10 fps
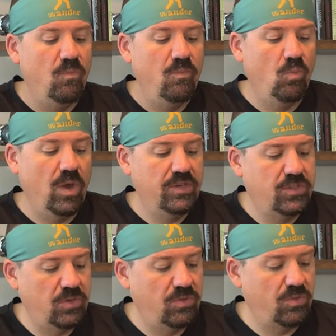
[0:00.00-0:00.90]
one,
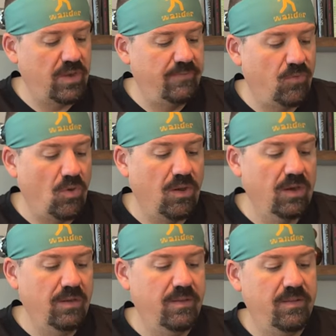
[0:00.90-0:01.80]
two, three,
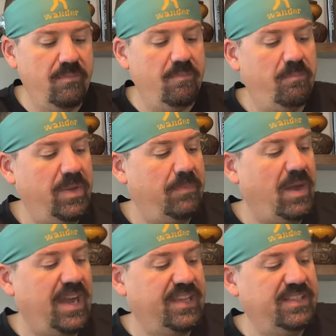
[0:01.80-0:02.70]
four, Big
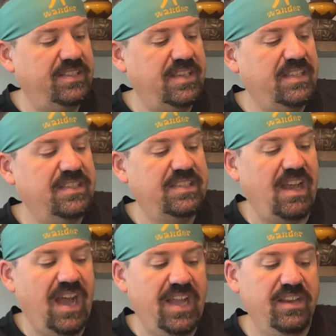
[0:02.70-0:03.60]
Pockets
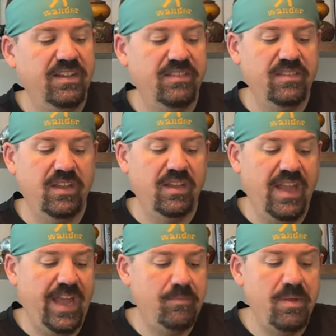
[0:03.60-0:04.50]
inside the
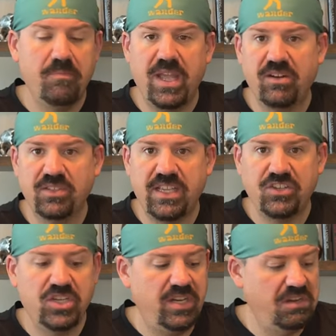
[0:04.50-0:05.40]
admin panel
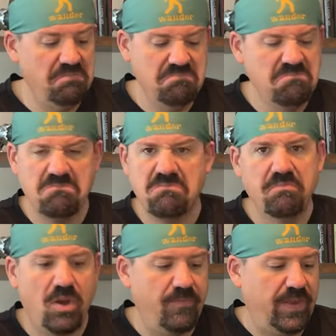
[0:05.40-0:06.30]
section here.
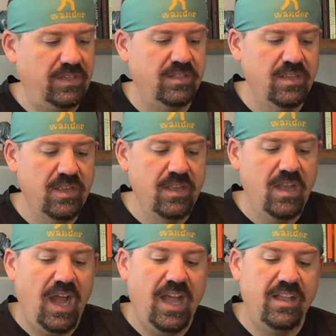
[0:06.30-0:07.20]
Perfect.
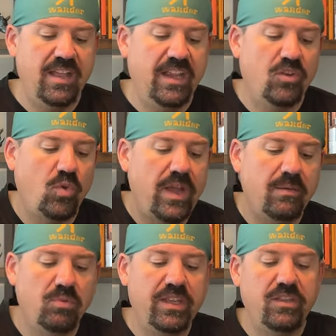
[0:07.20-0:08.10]
Uh,
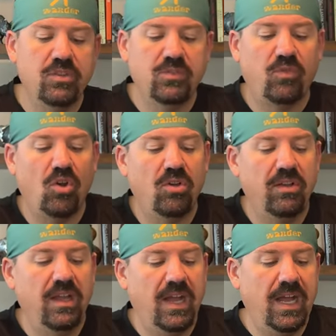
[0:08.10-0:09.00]
incredibly useful,
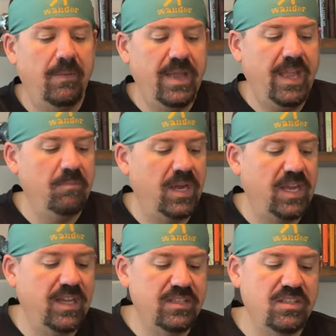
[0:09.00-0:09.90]
um, and
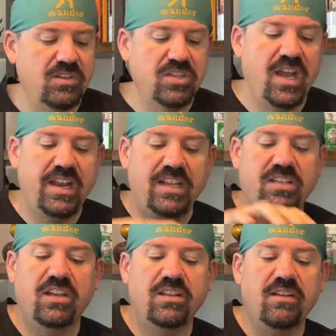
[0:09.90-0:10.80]
because there's not a
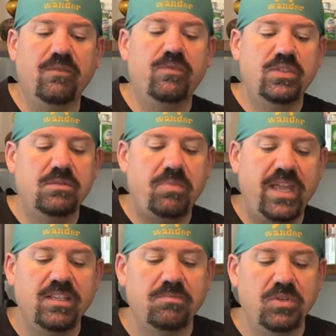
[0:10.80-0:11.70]
ton of
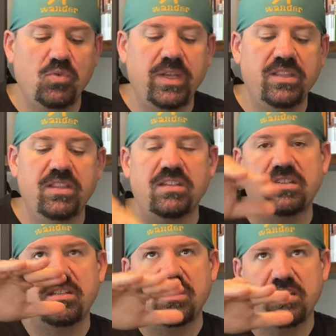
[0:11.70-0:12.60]
space between the
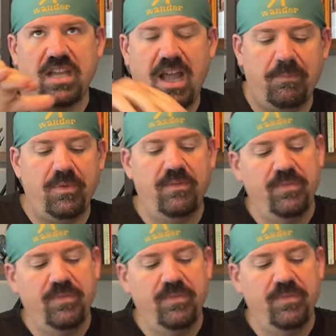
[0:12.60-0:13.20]
top,